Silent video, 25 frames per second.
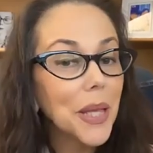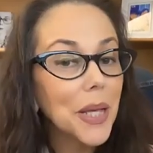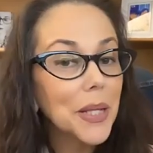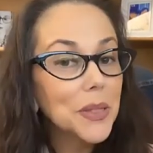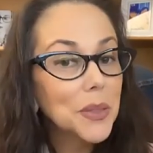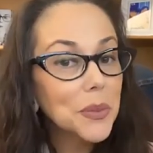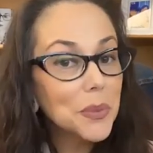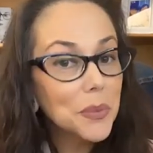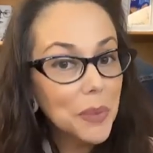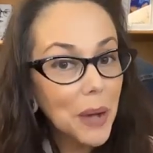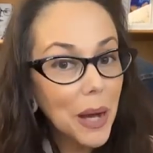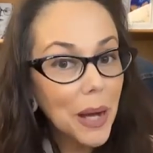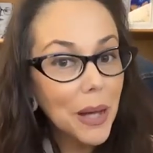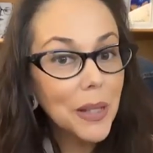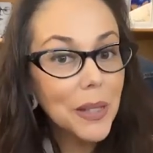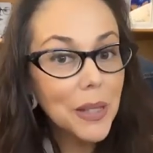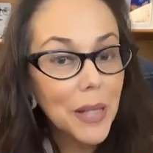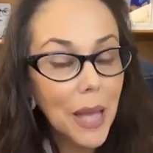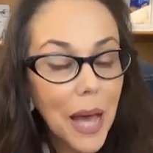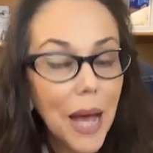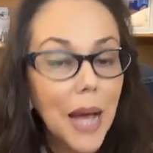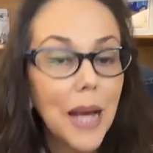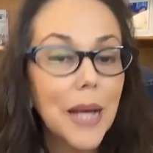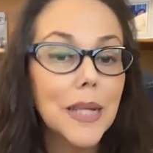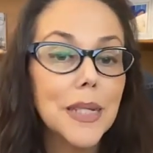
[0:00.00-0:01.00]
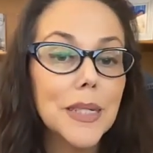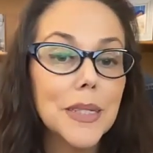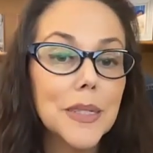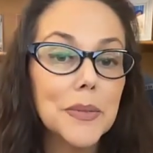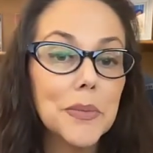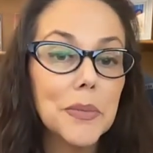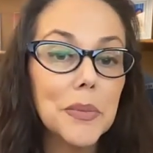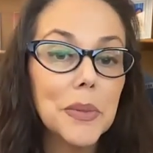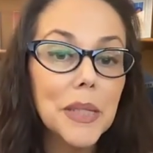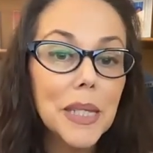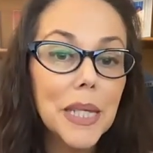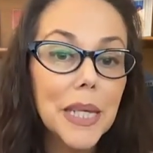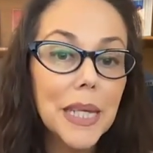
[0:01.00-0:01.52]
as well
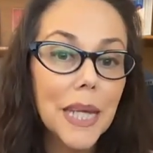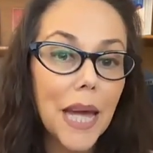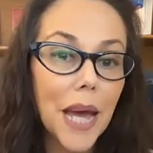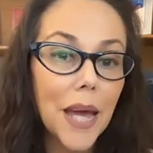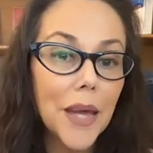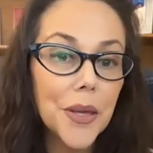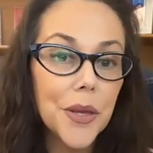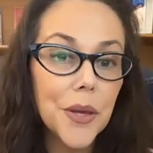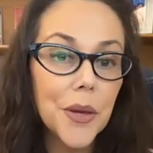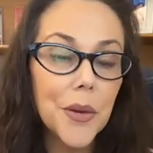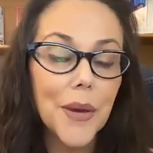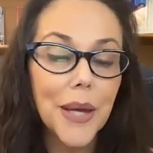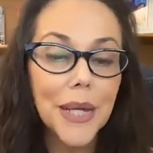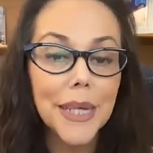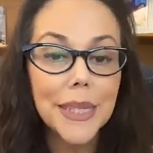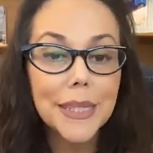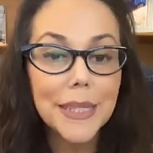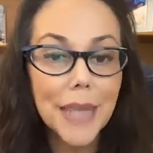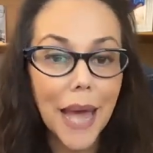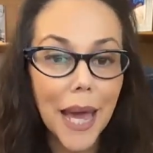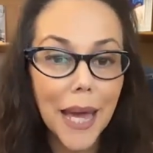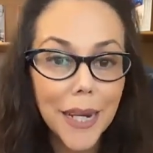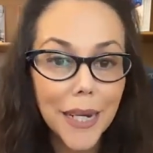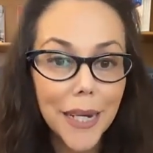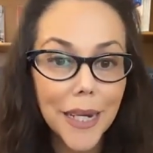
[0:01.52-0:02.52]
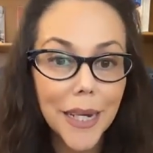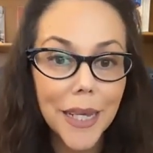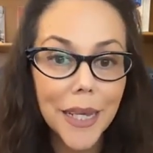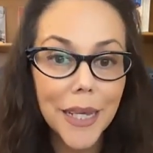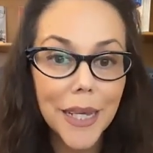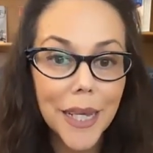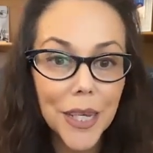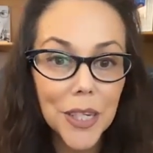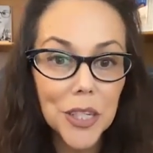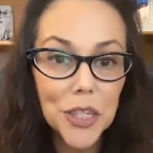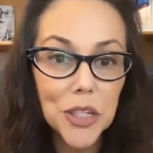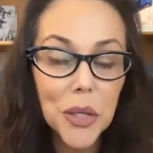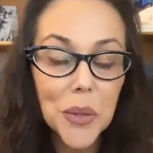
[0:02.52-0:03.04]
as really get you excited and
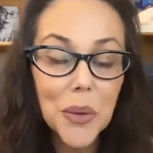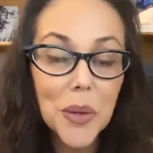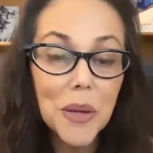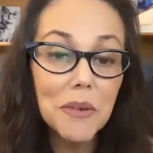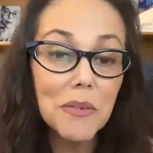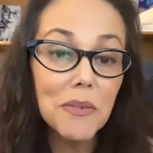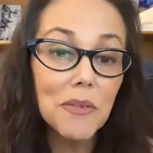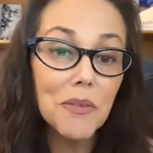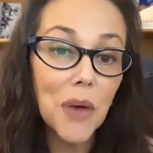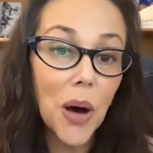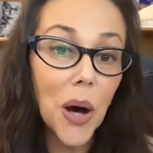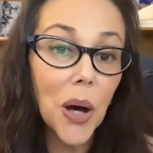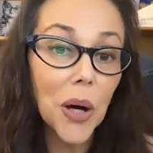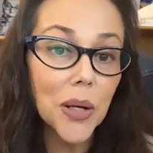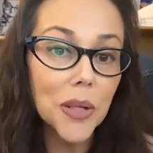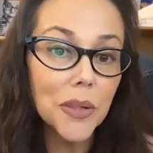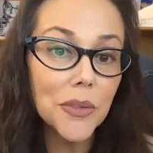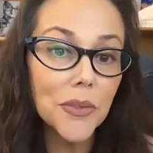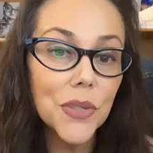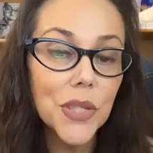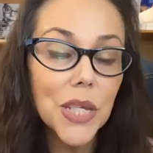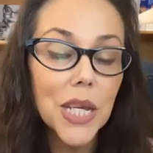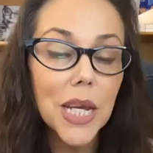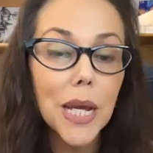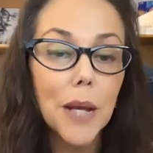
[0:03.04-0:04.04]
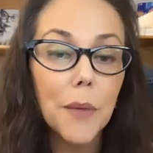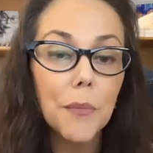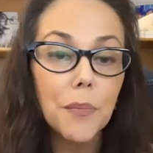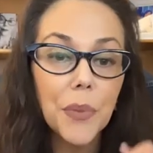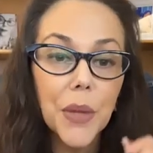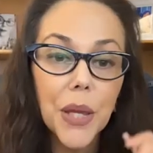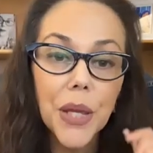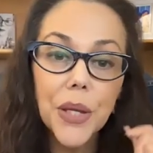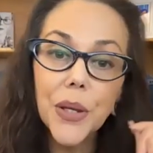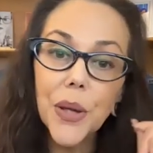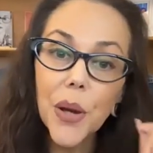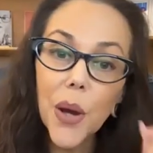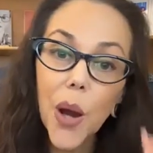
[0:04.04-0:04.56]
get you involved
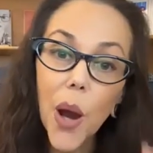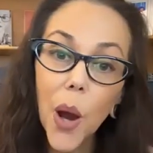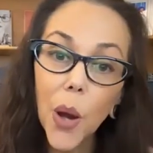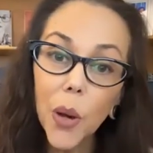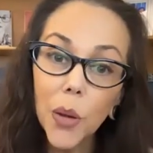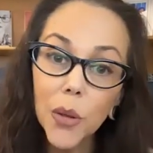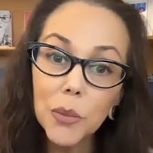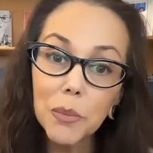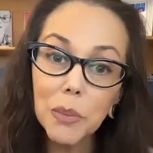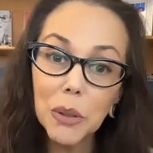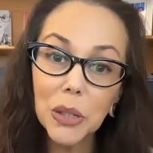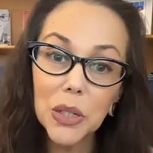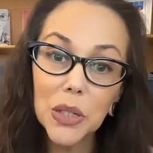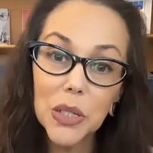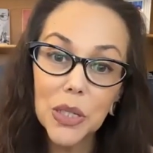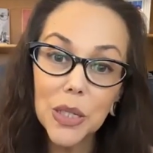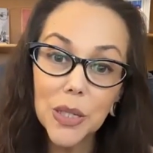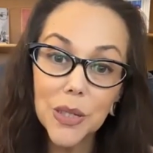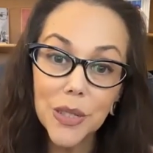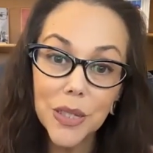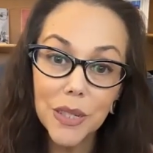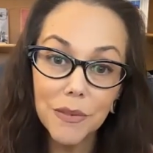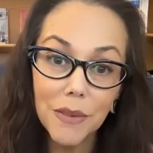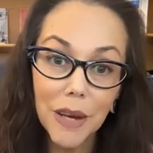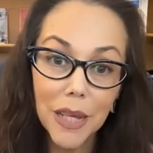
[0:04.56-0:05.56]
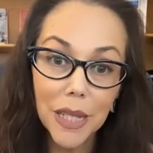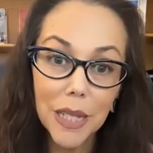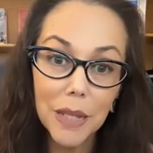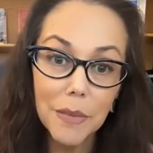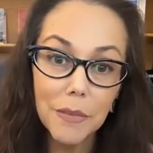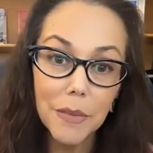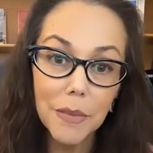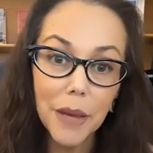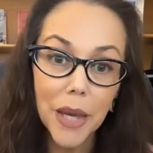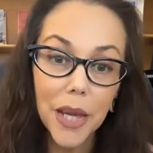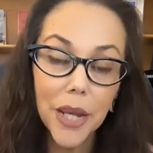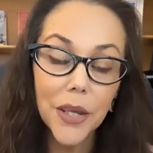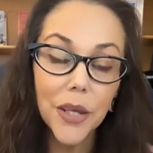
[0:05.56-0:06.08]
in your own personal
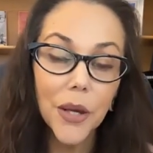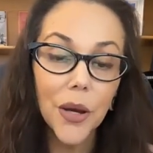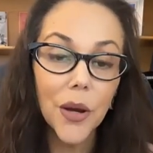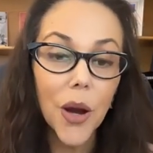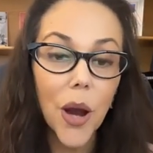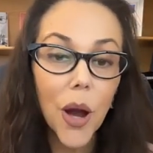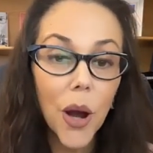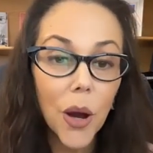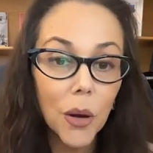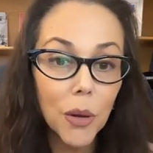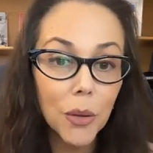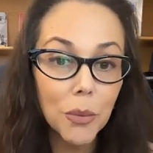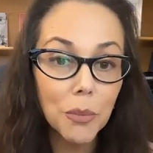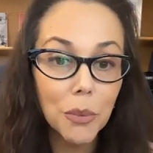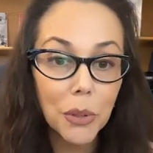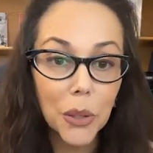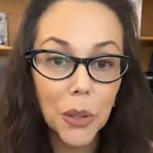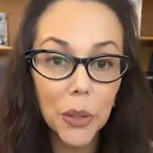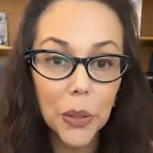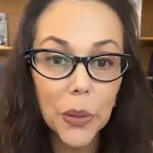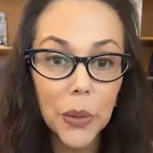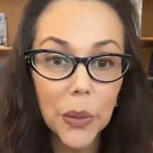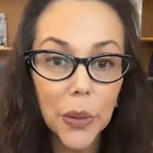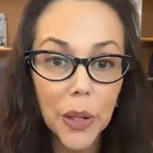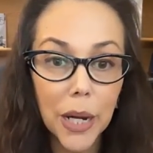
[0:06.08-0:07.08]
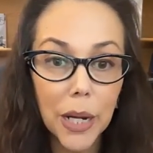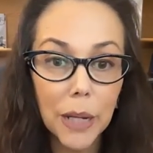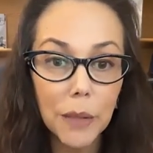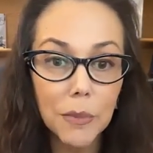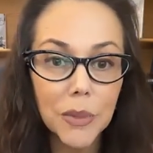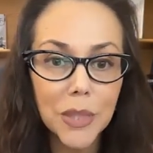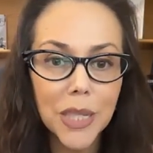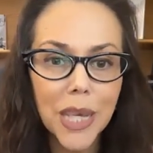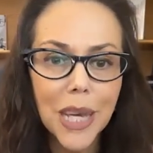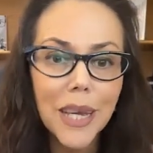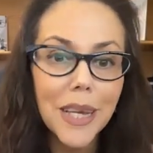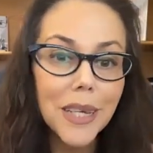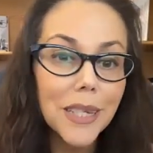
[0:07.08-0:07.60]
development, your own
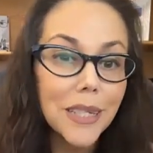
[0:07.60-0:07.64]
programs,